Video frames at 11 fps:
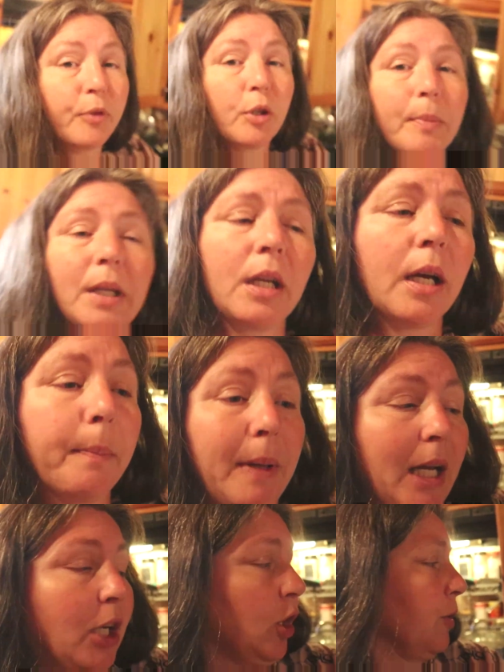You might not, but
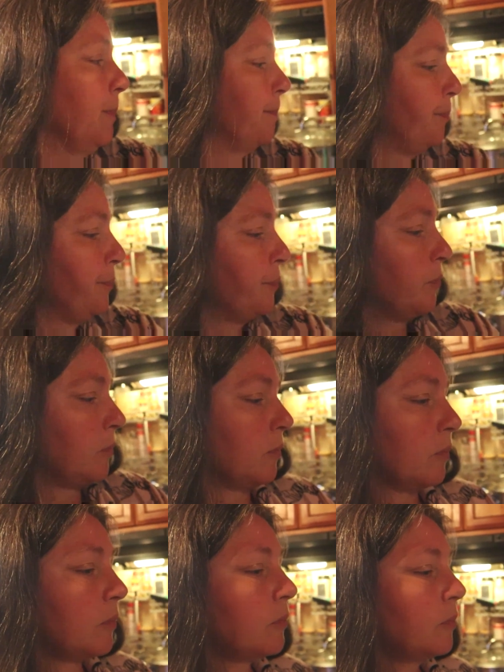I do
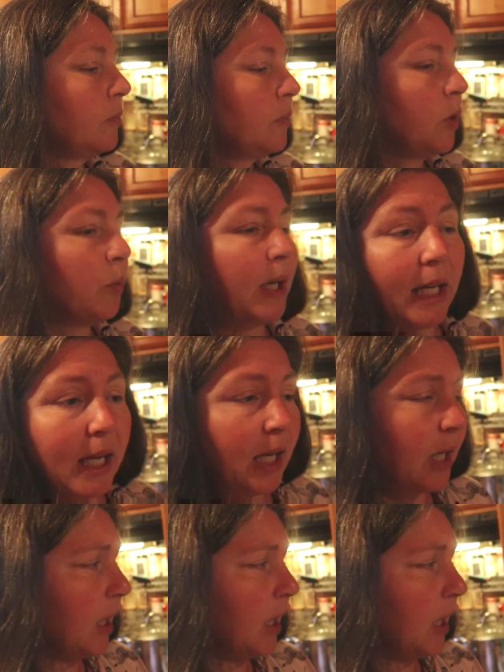when I can